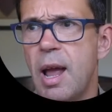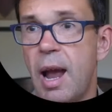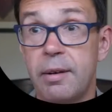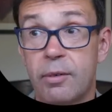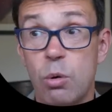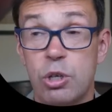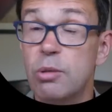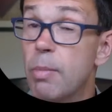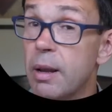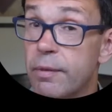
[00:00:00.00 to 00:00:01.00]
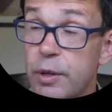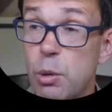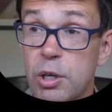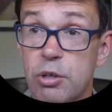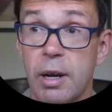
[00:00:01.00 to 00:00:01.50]
And of course you make
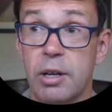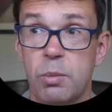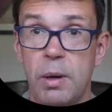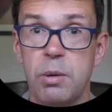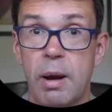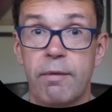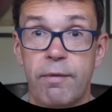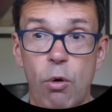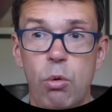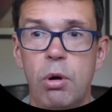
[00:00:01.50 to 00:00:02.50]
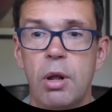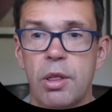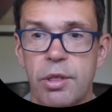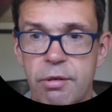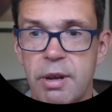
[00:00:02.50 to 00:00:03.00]
fewer tricks when you have
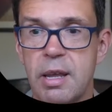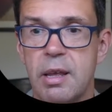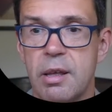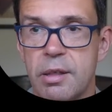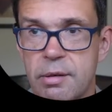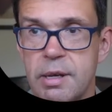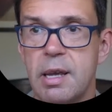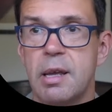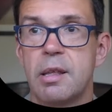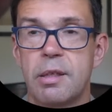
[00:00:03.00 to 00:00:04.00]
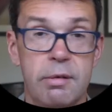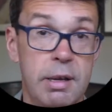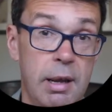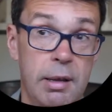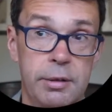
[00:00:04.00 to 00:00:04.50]
4-3-3-3
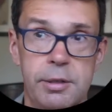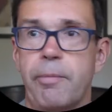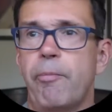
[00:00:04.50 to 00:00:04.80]
hands.